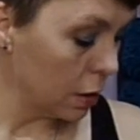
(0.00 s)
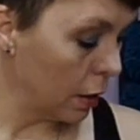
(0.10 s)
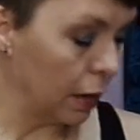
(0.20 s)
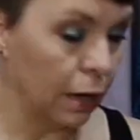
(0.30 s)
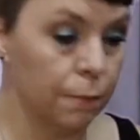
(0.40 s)

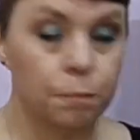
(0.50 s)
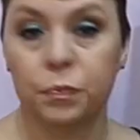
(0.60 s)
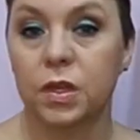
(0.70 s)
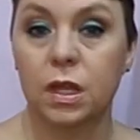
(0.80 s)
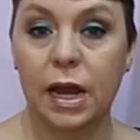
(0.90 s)

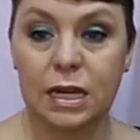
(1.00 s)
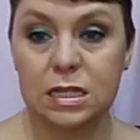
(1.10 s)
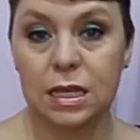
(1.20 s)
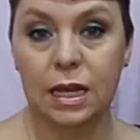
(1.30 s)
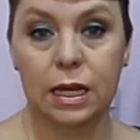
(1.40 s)
The next
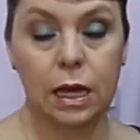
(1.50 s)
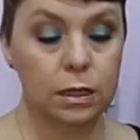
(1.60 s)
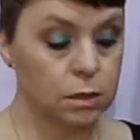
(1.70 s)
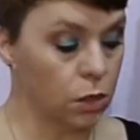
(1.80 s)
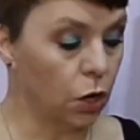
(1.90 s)

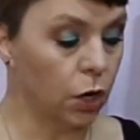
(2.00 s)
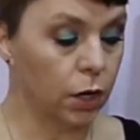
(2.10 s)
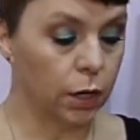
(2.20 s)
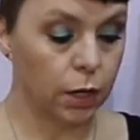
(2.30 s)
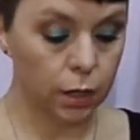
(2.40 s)
things are